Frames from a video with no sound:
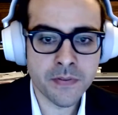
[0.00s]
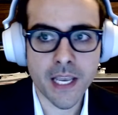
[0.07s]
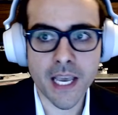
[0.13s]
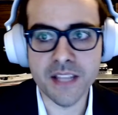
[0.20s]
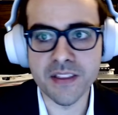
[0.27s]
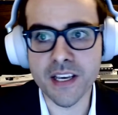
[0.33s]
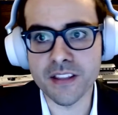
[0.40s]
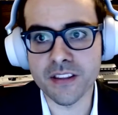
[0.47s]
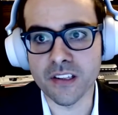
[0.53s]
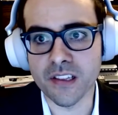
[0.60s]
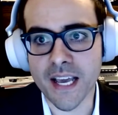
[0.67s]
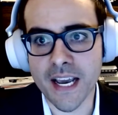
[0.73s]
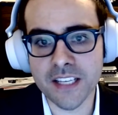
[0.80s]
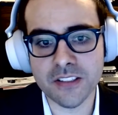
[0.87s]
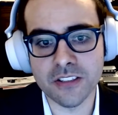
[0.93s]
And then the
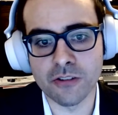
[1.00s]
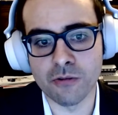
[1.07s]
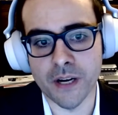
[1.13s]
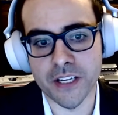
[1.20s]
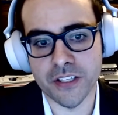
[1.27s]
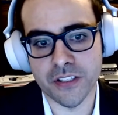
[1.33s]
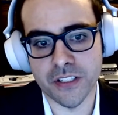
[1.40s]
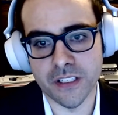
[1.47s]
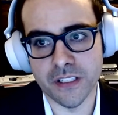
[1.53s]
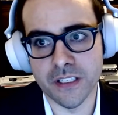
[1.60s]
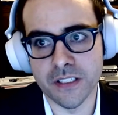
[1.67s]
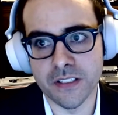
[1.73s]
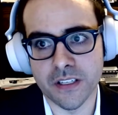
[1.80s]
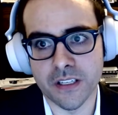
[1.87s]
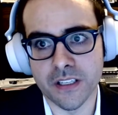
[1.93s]
last
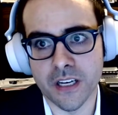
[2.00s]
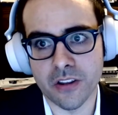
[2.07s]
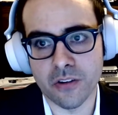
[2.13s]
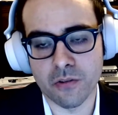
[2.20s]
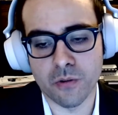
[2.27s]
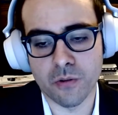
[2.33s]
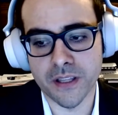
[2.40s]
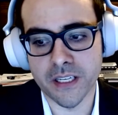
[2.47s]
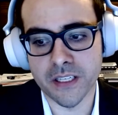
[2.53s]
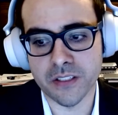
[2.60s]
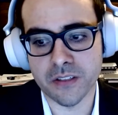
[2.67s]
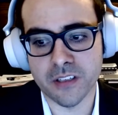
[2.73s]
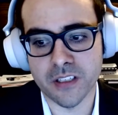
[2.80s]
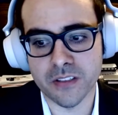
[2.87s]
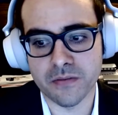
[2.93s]
question is another one that
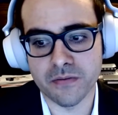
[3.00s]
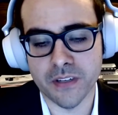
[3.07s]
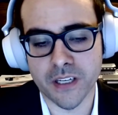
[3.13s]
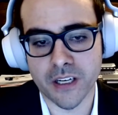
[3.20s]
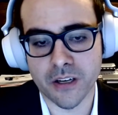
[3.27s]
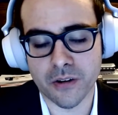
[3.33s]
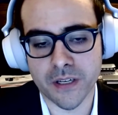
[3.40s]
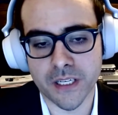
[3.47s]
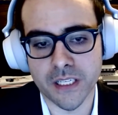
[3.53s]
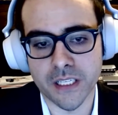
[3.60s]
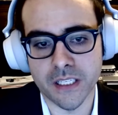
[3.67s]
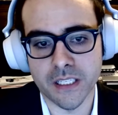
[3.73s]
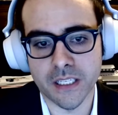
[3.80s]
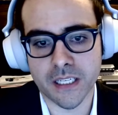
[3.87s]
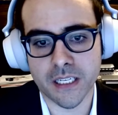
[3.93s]
is
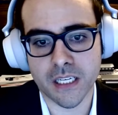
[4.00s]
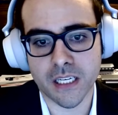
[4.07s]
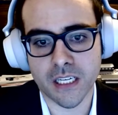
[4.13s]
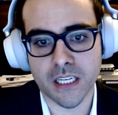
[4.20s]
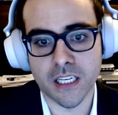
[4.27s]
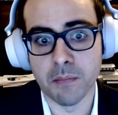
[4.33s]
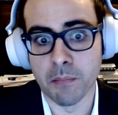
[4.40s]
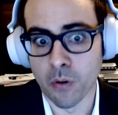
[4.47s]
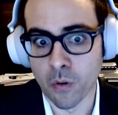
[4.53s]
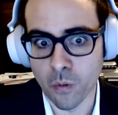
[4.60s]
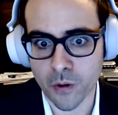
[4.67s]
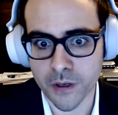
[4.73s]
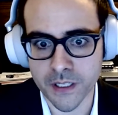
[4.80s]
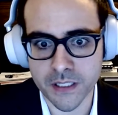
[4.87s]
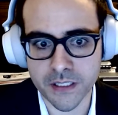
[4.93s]
very
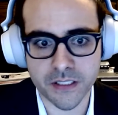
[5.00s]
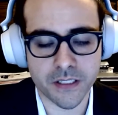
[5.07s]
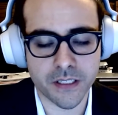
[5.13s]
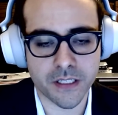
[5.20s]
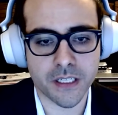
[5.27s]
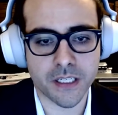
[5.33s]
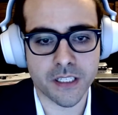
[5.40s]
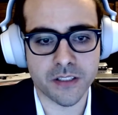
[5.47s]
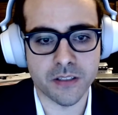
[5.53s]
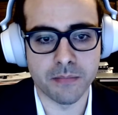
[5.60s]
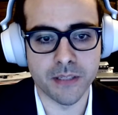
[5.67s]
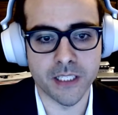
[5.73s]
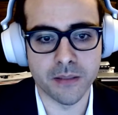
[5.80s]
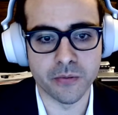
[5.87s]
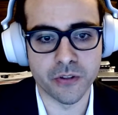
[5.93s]
important to
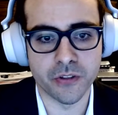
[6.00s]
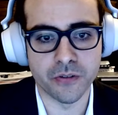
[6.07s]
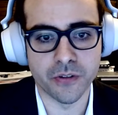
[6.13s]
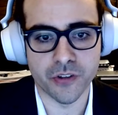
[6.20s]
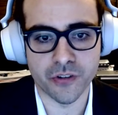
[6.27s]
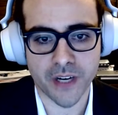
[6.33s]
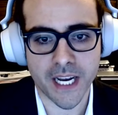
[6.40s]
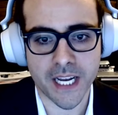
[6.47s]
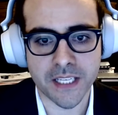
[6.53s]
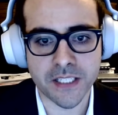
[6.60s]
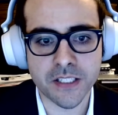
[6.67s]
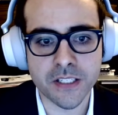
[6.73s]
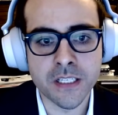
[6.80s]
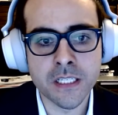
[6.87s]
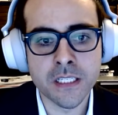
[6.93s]
be able to
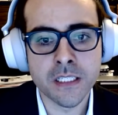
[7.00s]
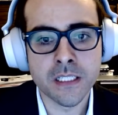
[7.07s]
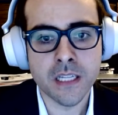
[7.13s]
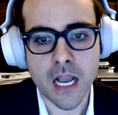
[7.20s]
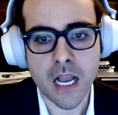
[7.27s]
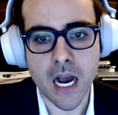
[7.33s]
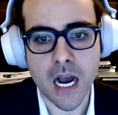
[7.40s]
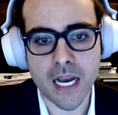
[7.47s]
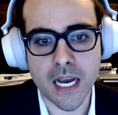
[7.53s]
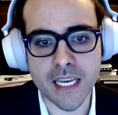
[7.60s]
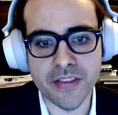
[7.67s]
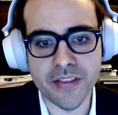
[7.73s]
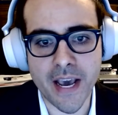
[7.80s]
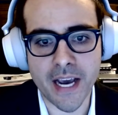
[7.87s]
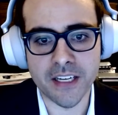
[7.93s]
address,
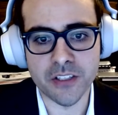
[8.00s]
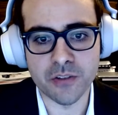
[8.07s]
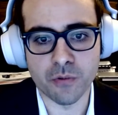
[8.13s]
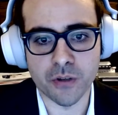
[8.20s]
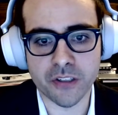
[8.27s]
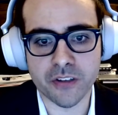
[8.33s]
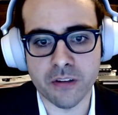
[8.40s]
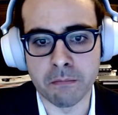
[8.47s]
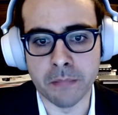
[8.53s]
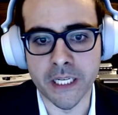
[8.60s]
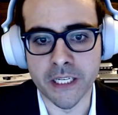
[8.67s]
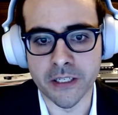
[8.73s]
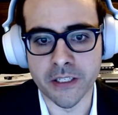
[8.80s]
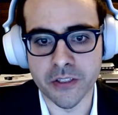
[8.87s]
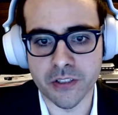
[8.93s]
and that is, what are the
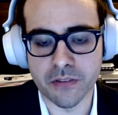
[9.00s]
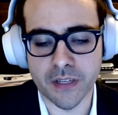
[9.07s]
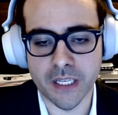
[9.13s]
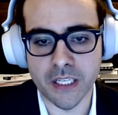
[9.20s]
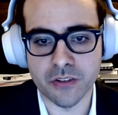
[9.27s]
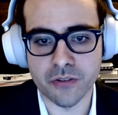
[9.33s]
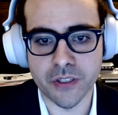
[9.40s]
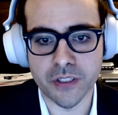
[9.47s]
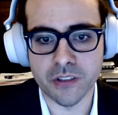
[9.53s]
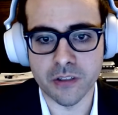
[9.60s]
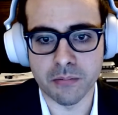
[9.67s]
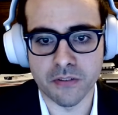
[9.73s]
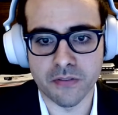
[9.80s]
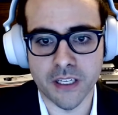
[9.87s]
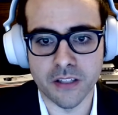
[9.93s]
barriers of entry to
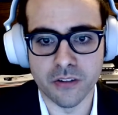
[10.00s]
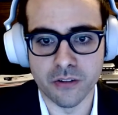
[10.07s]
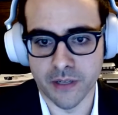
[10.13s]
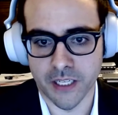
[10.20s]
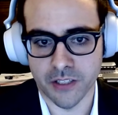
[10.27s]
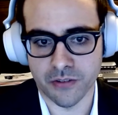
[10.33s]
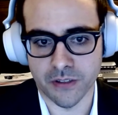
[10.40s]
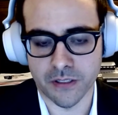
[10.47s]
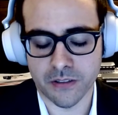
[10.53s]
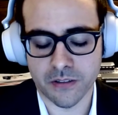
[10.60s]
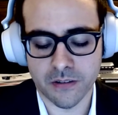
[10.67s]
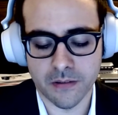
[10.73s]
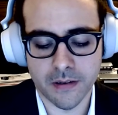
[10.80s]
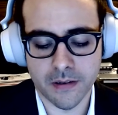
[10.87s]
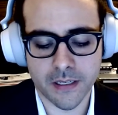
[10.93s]
prevent new entrants?